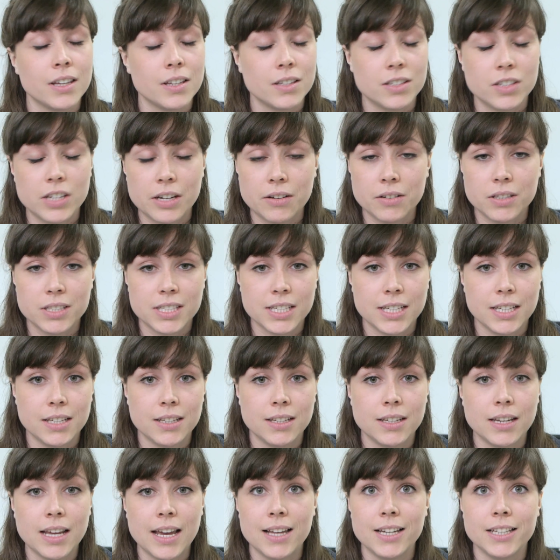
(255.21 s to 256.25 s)

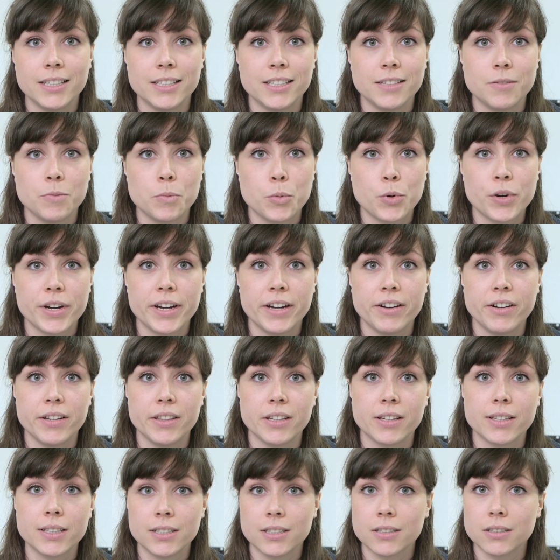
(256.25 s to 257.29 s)
Geraldine, Helen and Maria in the
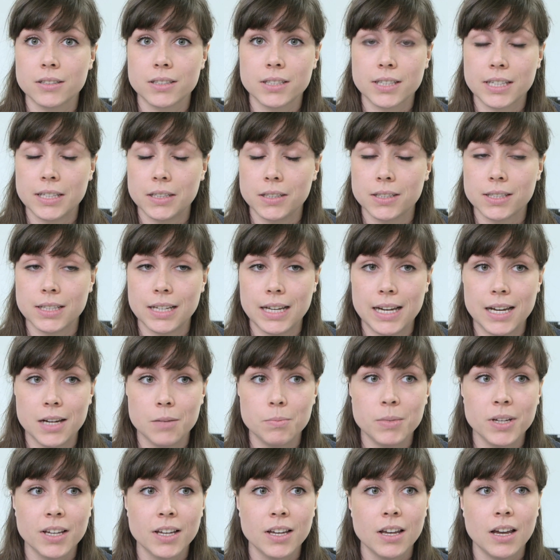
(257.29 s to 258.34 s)
clinical skills lab,
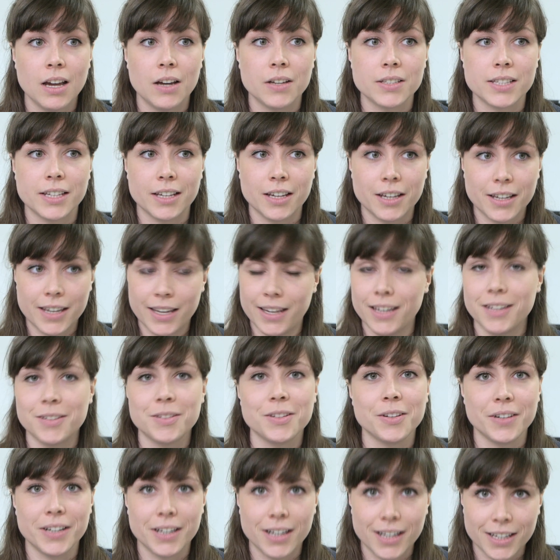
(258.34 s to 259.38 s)
I was like, okay,
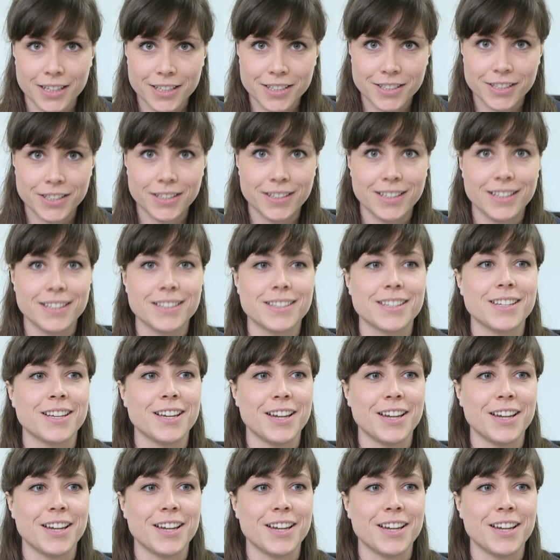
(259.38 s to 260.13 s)
no, I can do this.